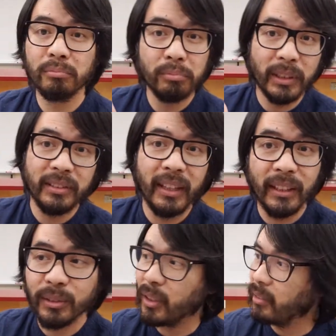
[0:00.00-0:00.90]
which
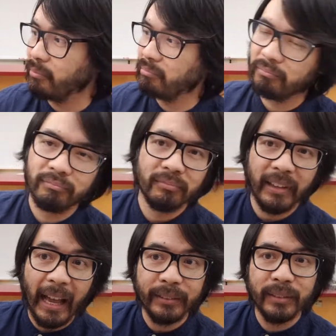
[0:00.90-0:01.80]
things are
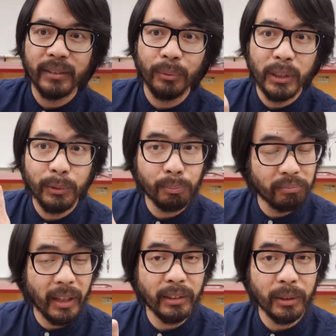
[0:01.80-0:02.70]
acids and which
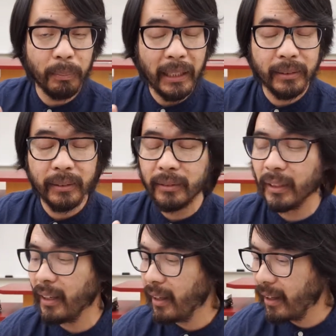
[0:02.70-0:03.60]
things are bases,
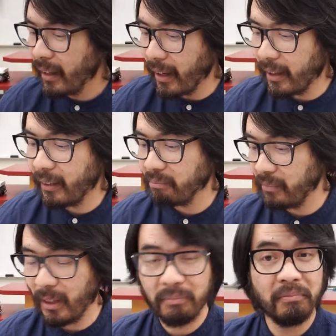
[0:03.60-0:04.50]

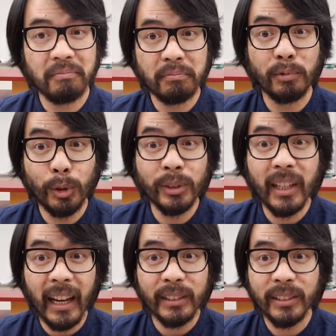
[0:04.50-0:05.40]
and students
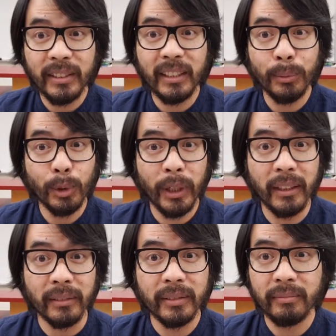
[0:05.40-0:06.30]
can actually see some
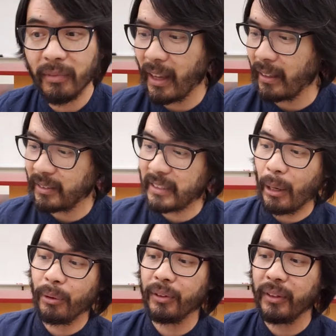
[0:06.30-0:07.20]
trends, that
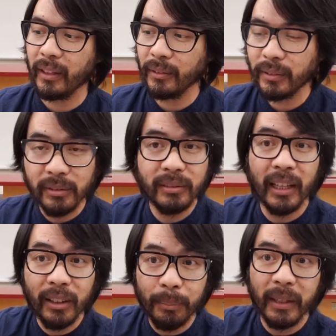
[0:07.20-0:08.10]
sour things
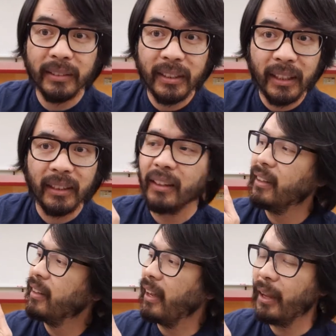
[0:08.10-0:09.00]
tend to be acidic
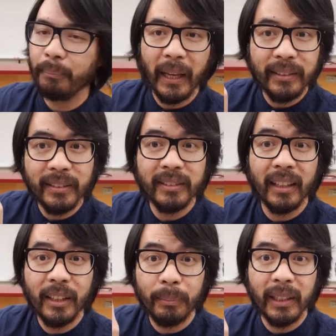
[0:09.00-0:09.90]
and bases
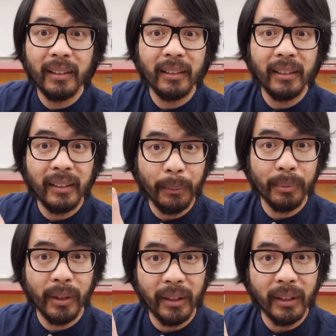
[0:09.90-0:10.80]
tend to be cleaning
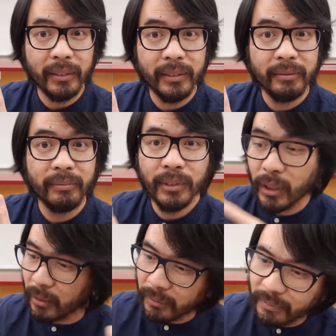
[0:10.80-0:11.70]
products.
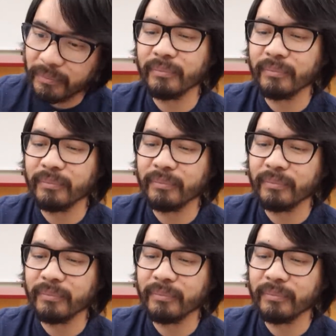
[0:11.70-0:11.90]
So,